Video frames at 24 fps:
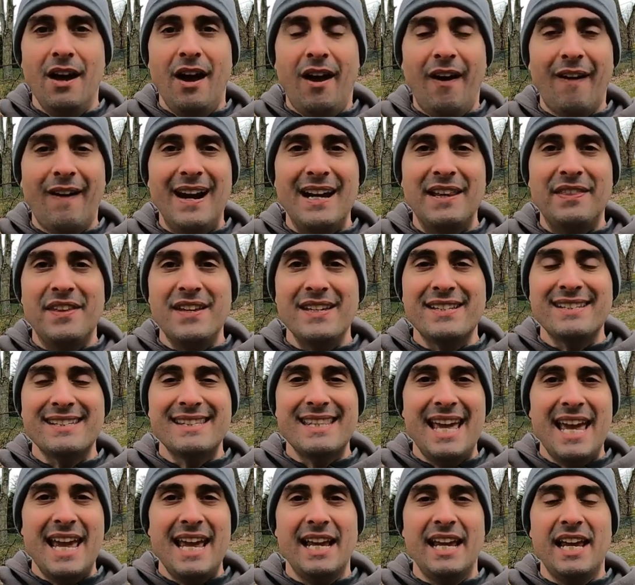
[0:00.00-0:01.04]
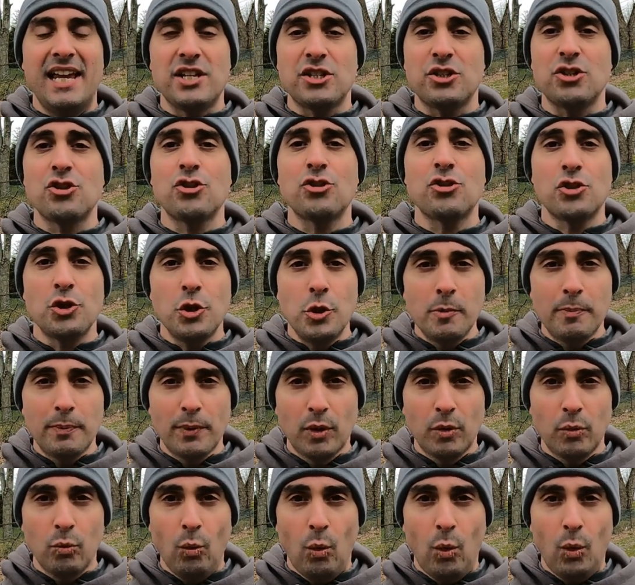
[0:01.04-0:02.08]
All right, this thing is
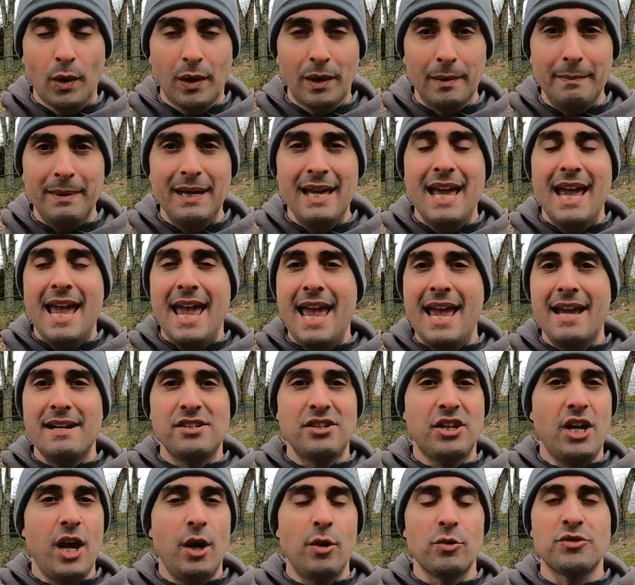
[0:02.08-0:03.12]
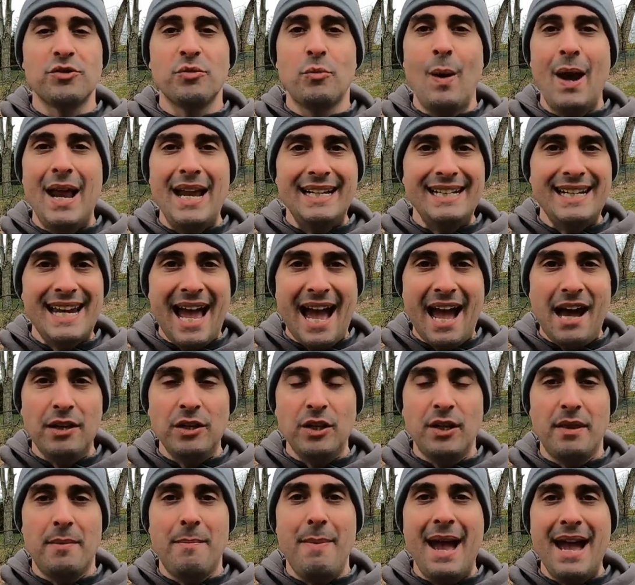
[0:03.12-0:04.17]
super warm. It goes way
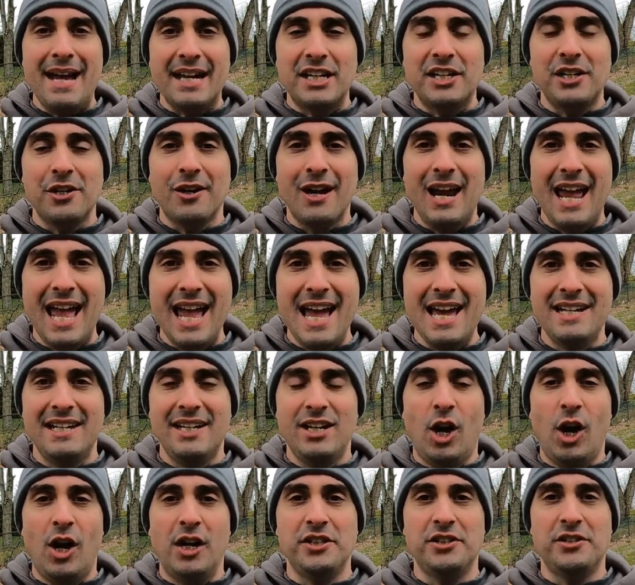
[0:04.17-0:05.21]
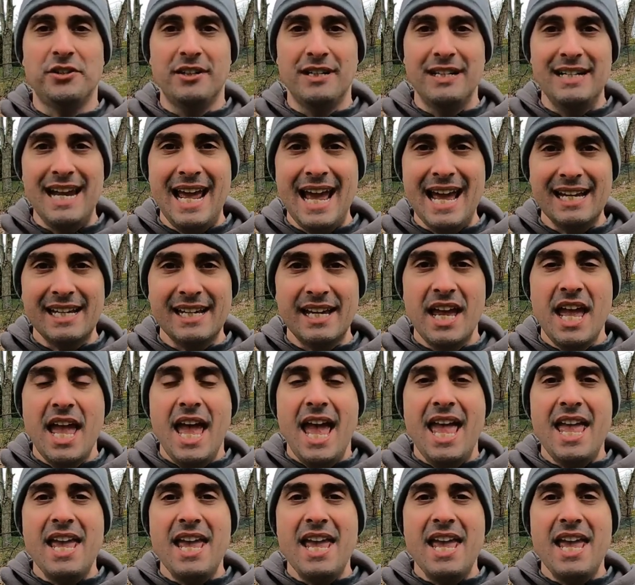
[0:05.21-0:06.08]
down the back of your head and on your neck.